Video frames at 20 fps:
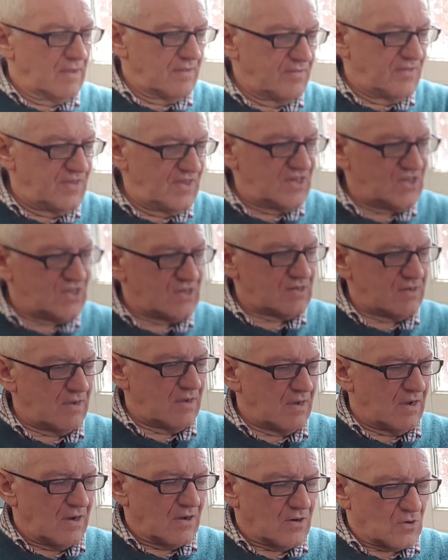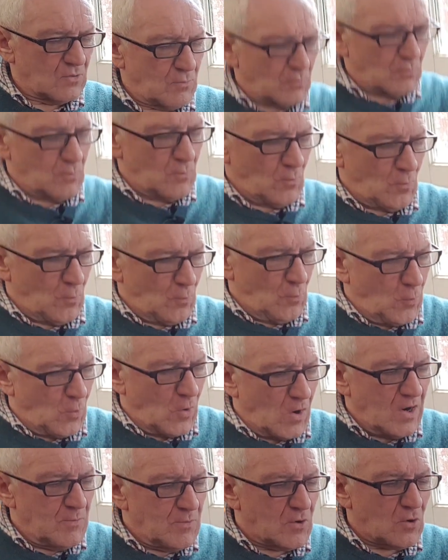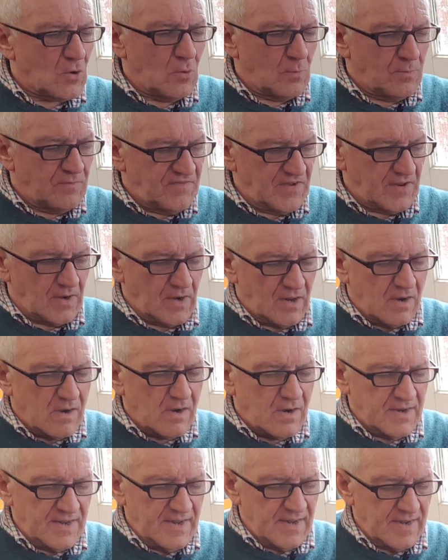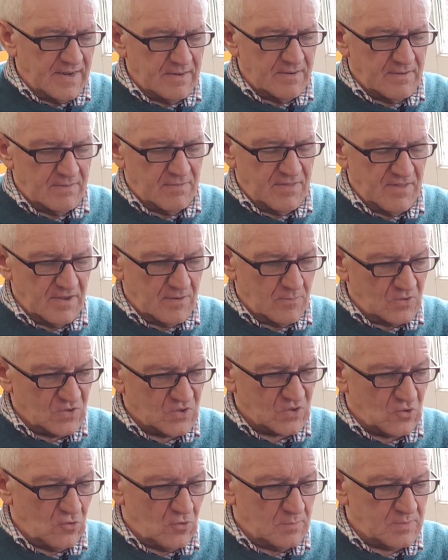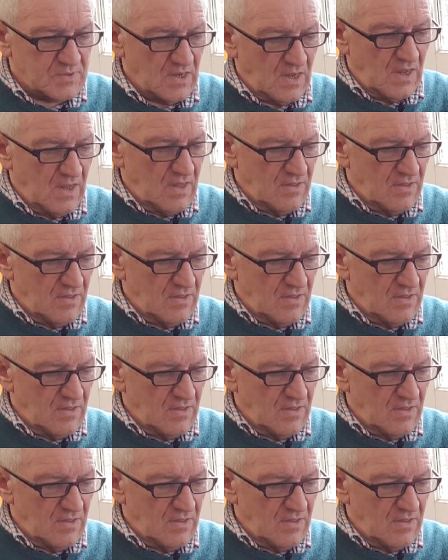These are what I would call fairly high-end thermal scopes.